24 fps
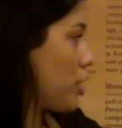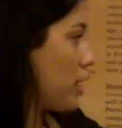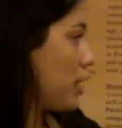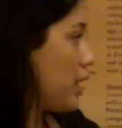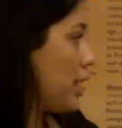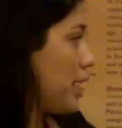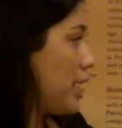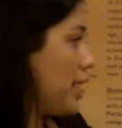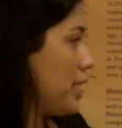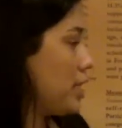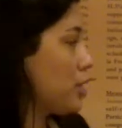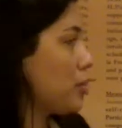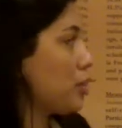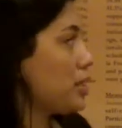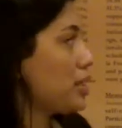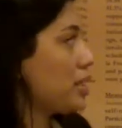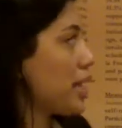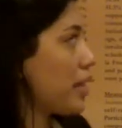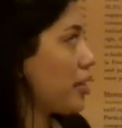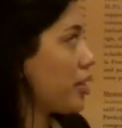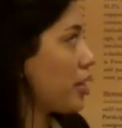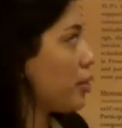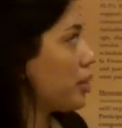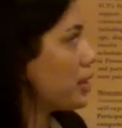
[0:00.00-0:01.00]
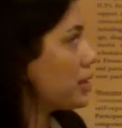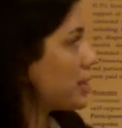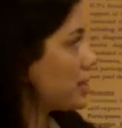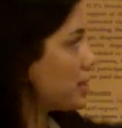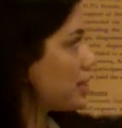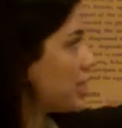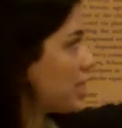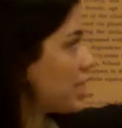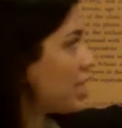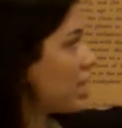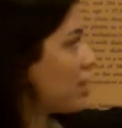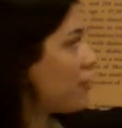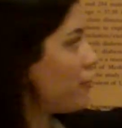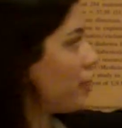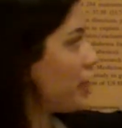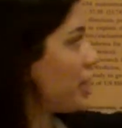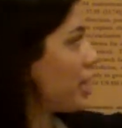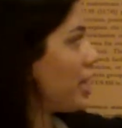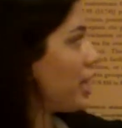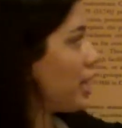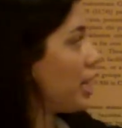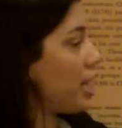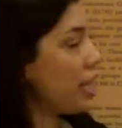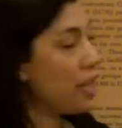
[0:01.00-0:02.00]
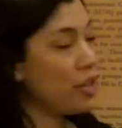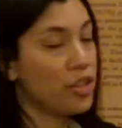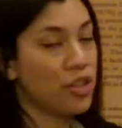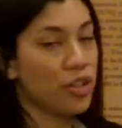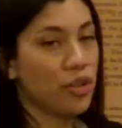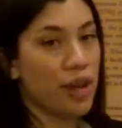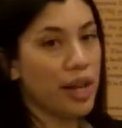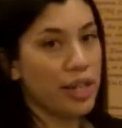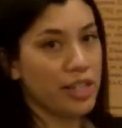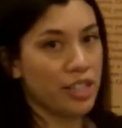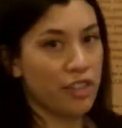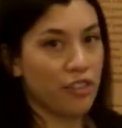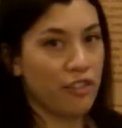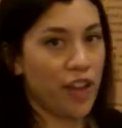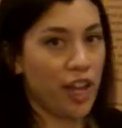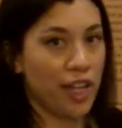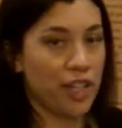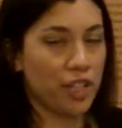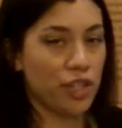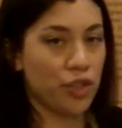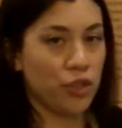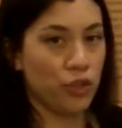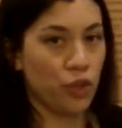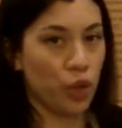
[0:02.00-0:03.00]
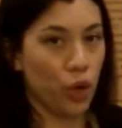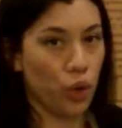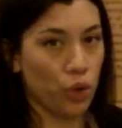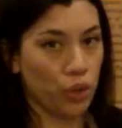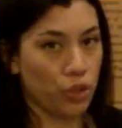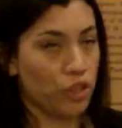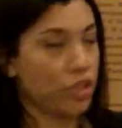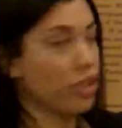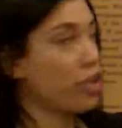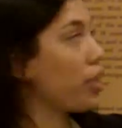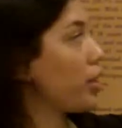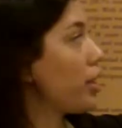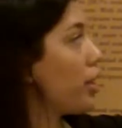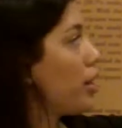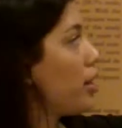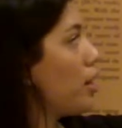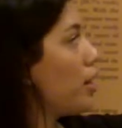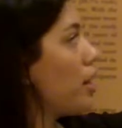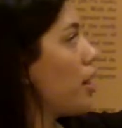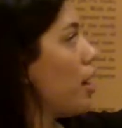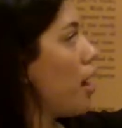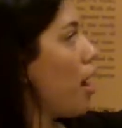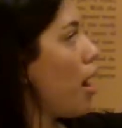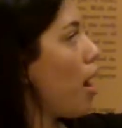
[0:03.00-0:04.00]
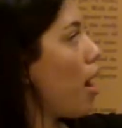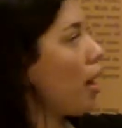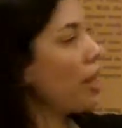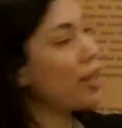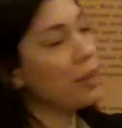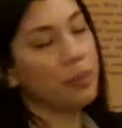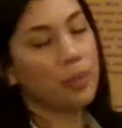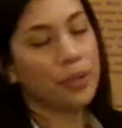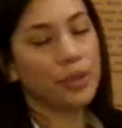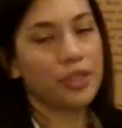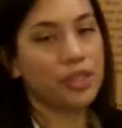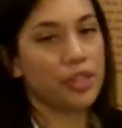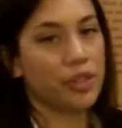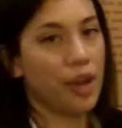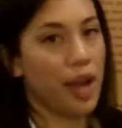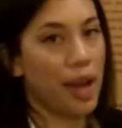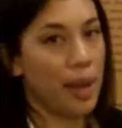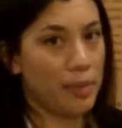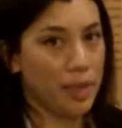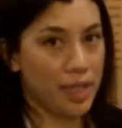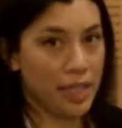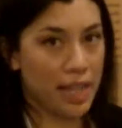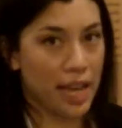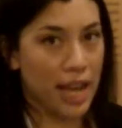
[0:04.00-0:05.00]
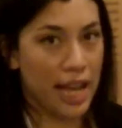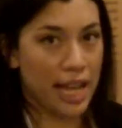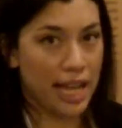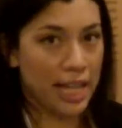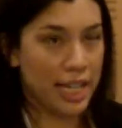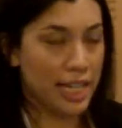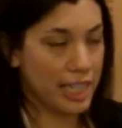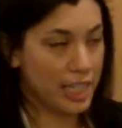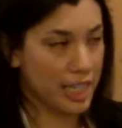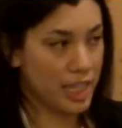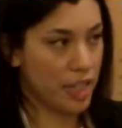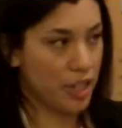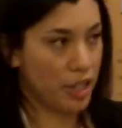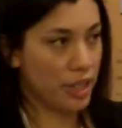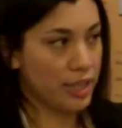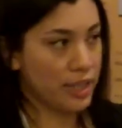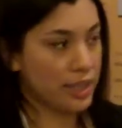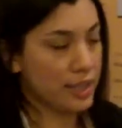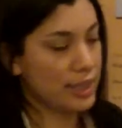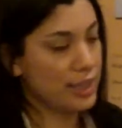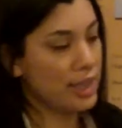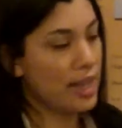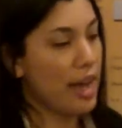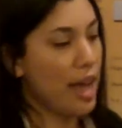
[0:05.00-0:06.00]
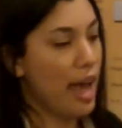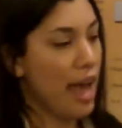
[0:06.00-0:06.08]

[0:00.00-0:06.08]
Chileans, was that there was a significant indirect effect of culture on prescribed diet adherence.